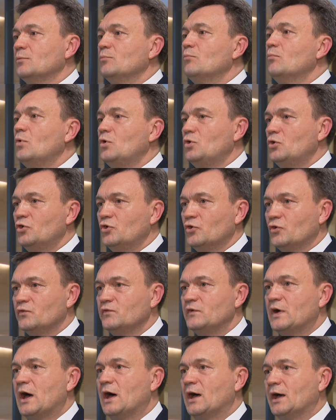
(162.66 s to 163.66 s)

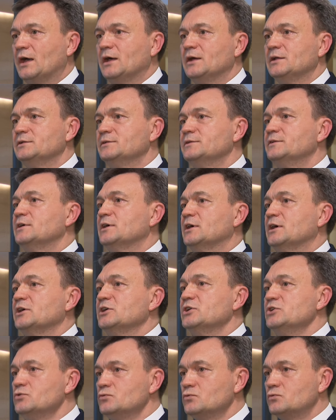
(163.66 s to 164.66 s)
Moldova and
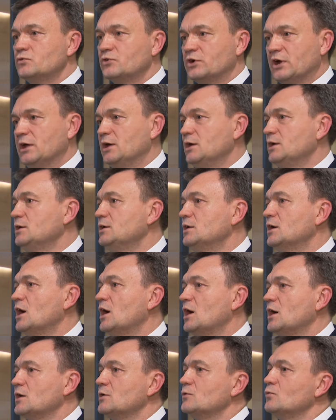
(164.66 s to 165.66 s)
Ukraine,
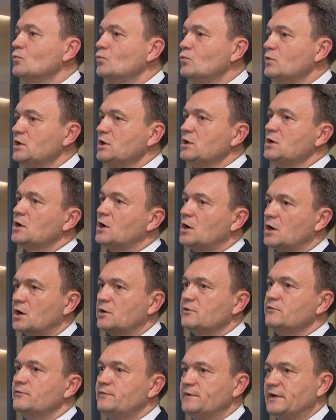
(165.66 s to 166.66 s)
we
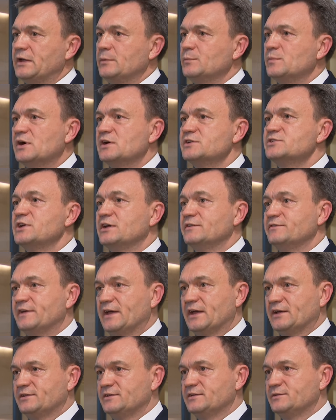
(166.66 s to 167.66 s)
are very much
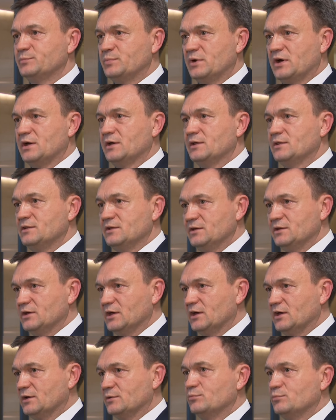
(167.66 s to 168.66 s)
affected by the
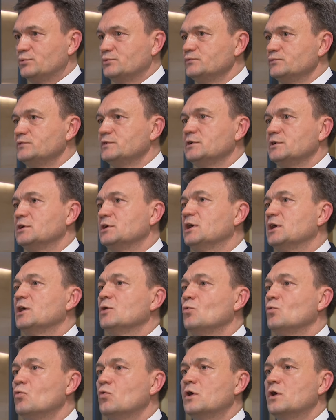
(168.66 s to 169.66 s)
brutal
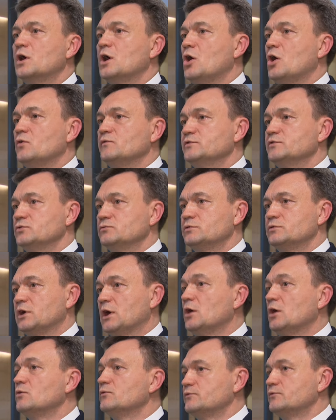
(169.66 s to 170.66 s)
war
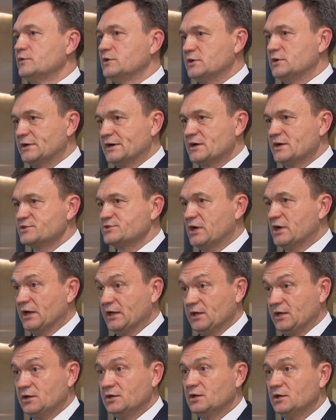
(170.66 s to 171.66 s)
of Russia
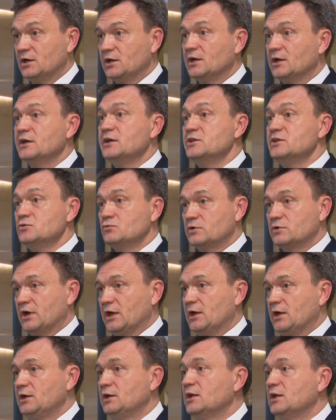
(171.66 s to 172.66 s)
in
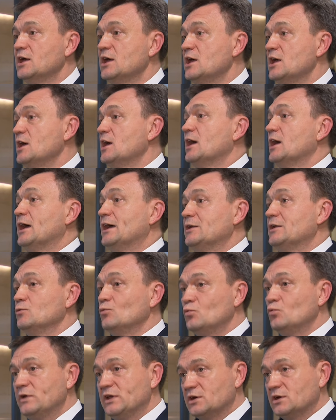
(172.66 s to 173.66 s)
Ukraine, and
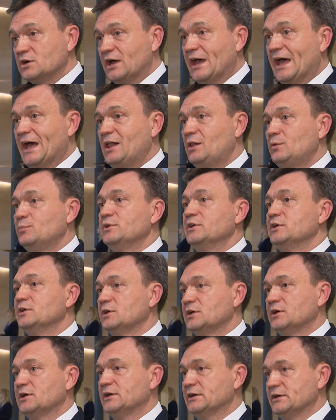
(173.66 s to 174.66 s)
we are helping
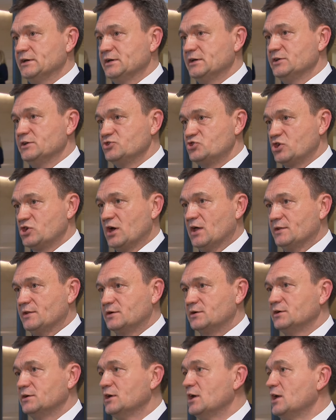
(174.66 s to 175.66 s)
each
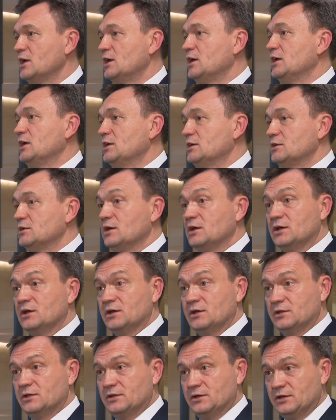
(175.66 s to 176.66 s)
other in
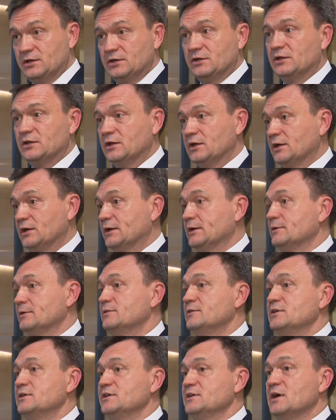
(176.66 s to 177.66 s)

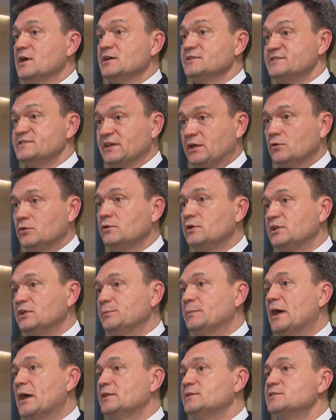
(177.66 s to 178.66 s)
the security
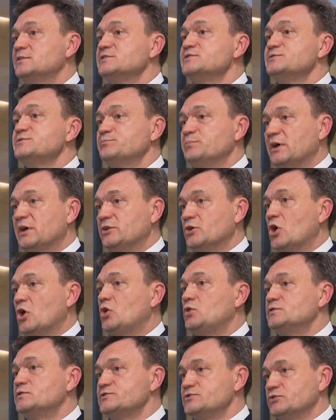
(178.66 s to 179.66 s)
matters, but
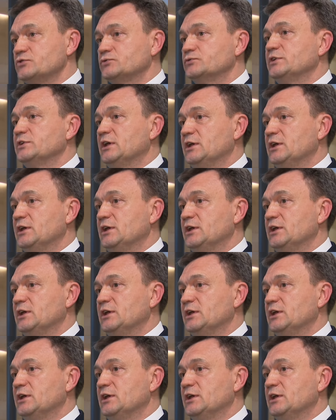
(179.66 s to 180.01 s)
also